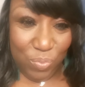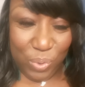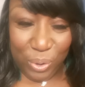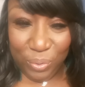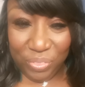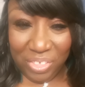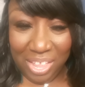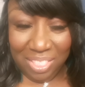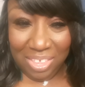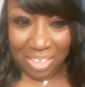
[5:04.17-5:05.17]
wealth
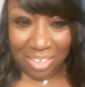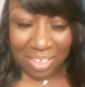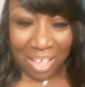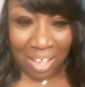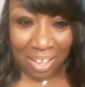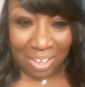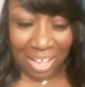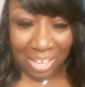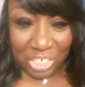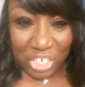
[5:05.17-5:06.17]
and the
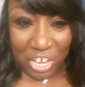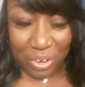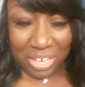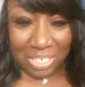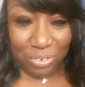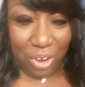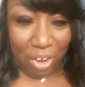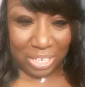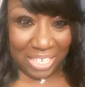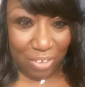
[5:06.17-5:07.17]
sharing to
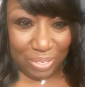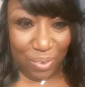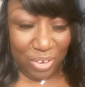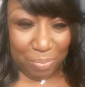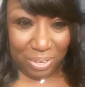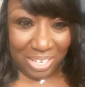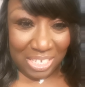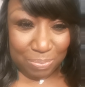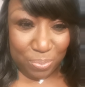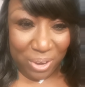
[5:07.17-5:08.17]
ourselves only, but
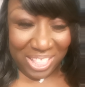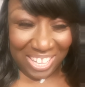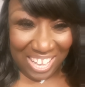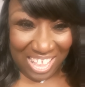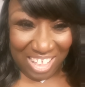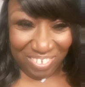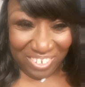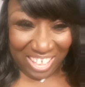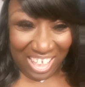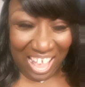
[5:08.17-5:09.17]
let's spread the love,
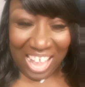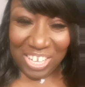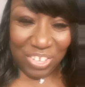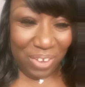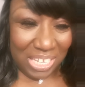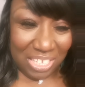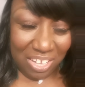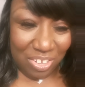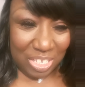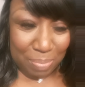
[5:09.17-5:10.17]
okay? I do. I tell
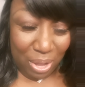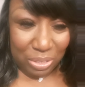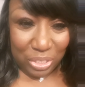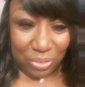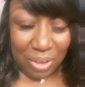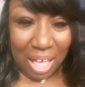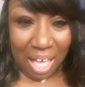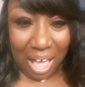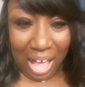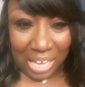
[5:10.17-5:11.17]
others about you.
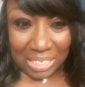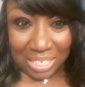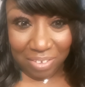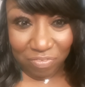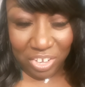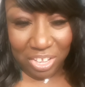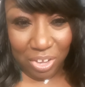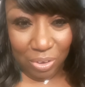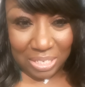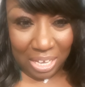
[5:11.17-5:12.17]
I send
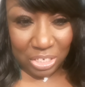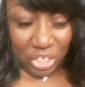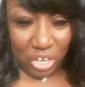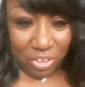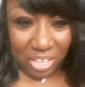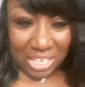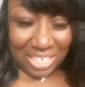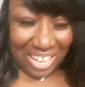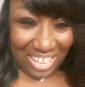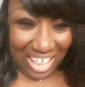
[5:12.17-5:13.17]
videos. I share things
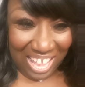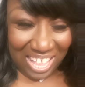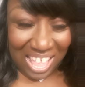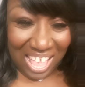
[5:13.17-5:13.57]
that I like.